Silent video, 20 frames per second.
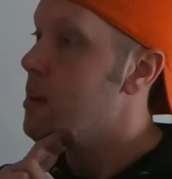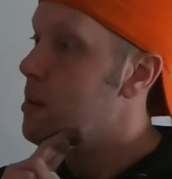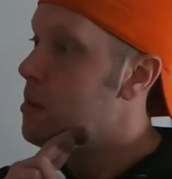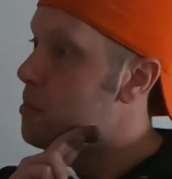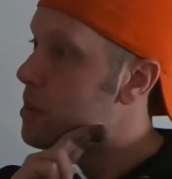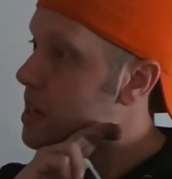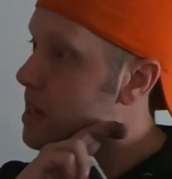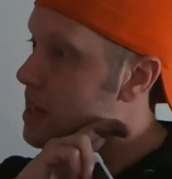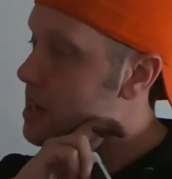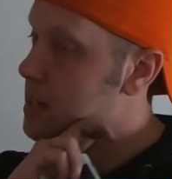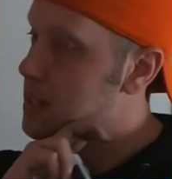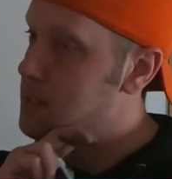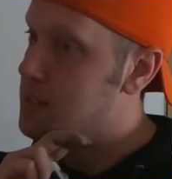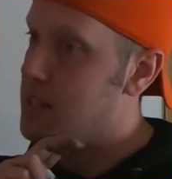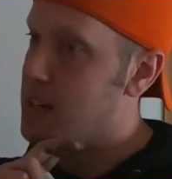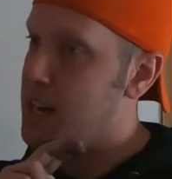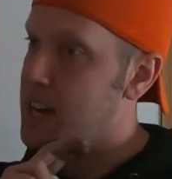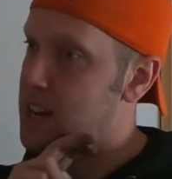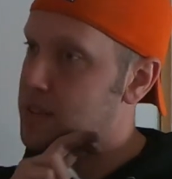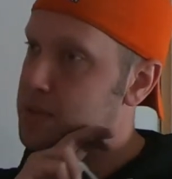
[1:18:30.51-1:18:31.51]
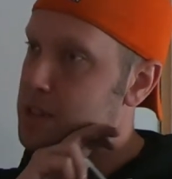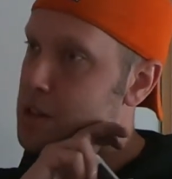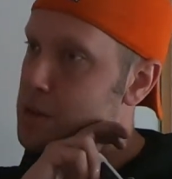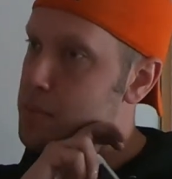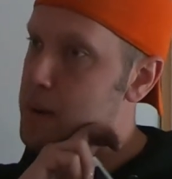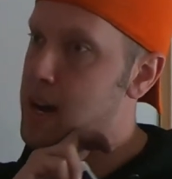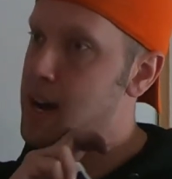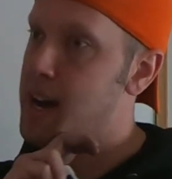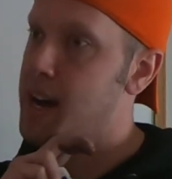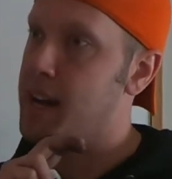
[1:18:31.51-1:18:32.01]
because then I have to go
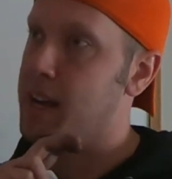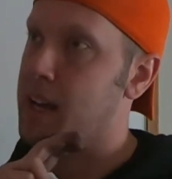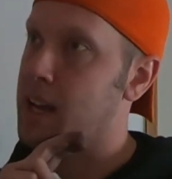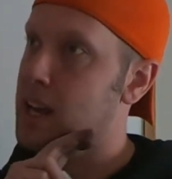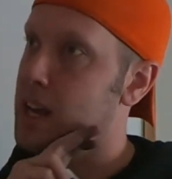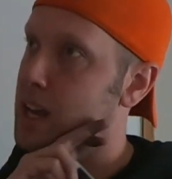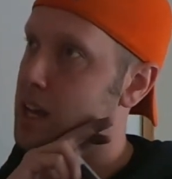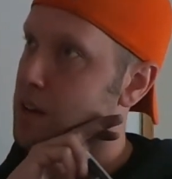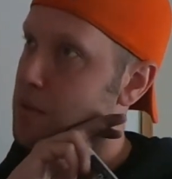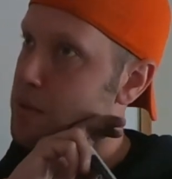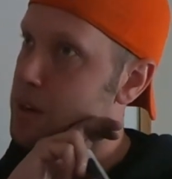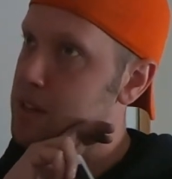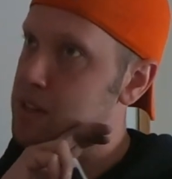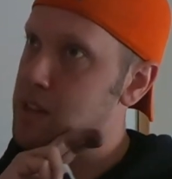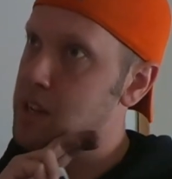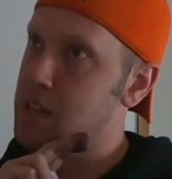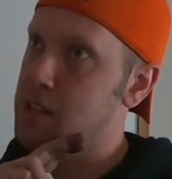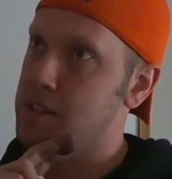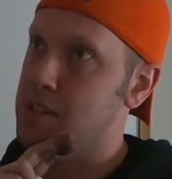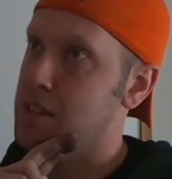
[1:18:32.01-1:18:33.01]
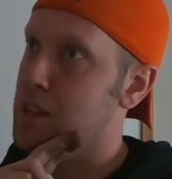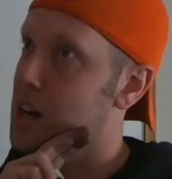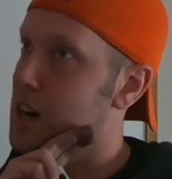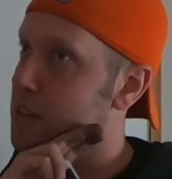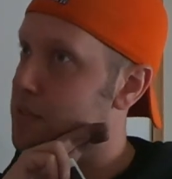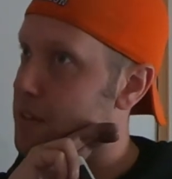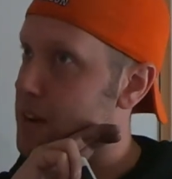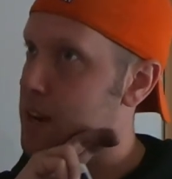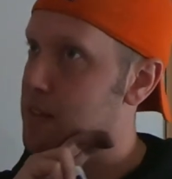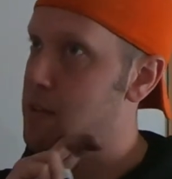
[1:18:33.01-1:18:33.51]
back and reteach
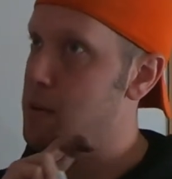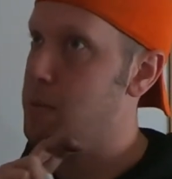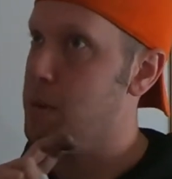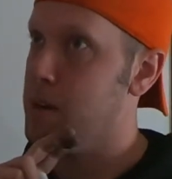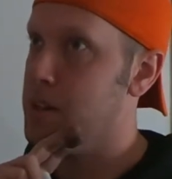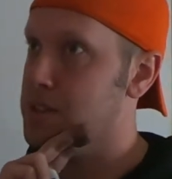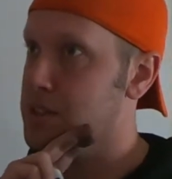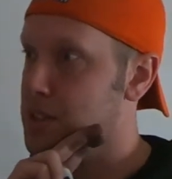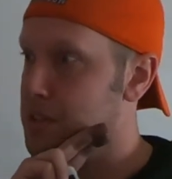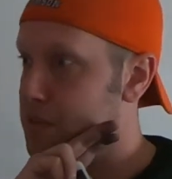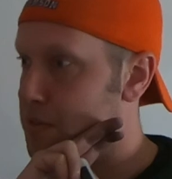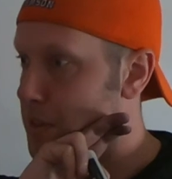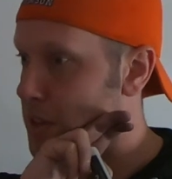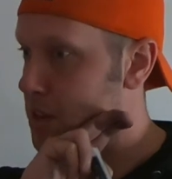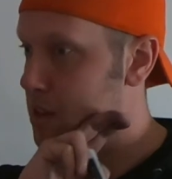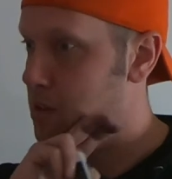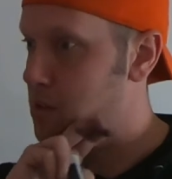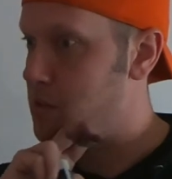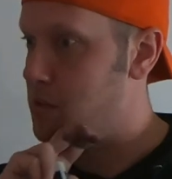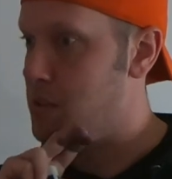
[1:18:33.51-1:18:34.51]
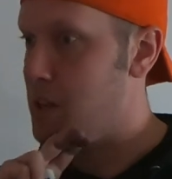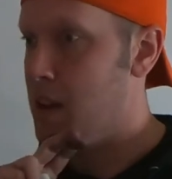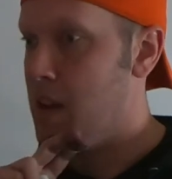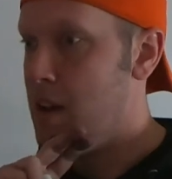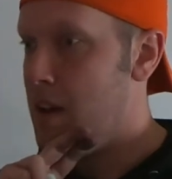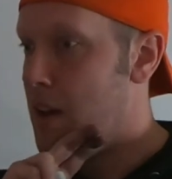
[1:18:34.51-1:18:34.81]
stuff and everybody's confused.